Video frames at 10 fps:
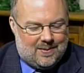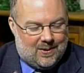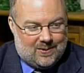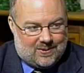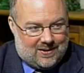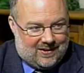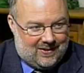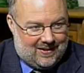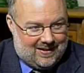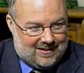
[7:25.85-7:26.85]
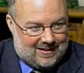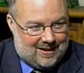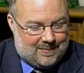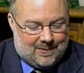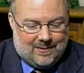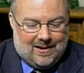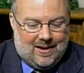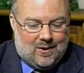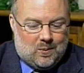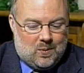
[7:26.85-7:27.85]
Those are included in the sample.
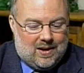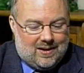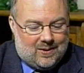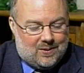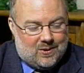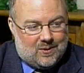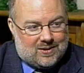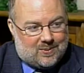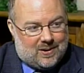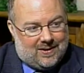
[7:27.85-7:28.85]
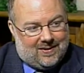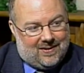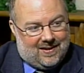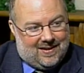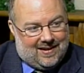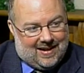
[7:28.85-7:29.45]
We don't do as well